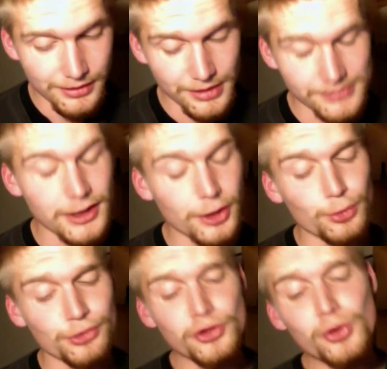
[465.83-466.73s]
and the air
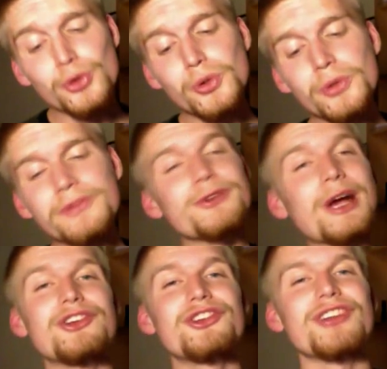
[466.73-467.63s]
was cool,
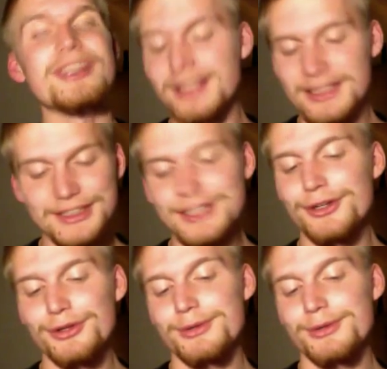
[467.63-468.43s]
fresh, and clear.